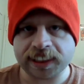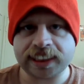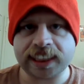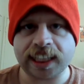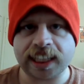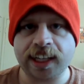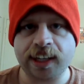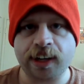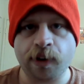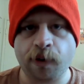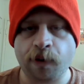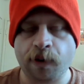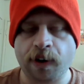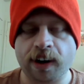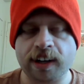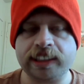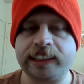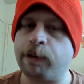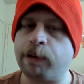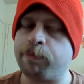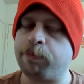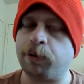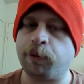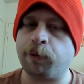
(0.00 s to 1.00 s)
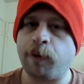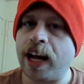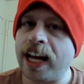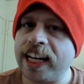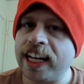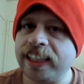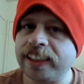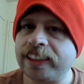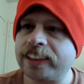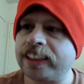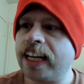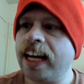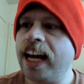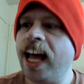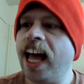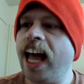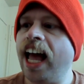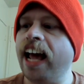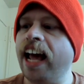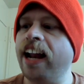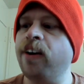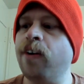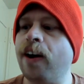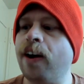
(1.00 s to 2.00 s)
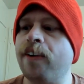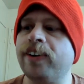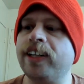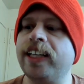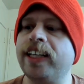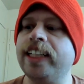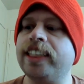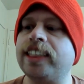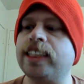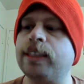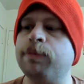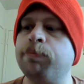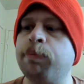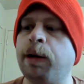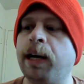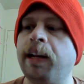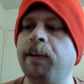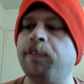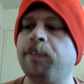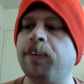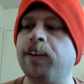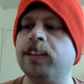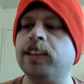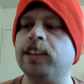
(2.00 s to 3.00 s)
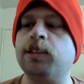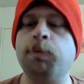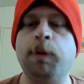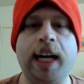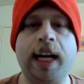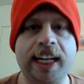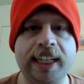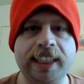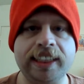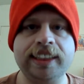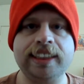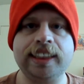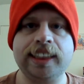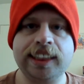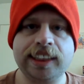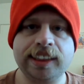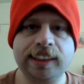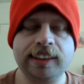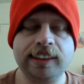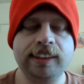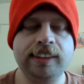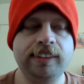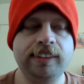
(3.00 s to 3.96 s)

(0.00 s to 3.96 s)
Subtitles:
just going to go our separate ways, and whoever gets the money first wins.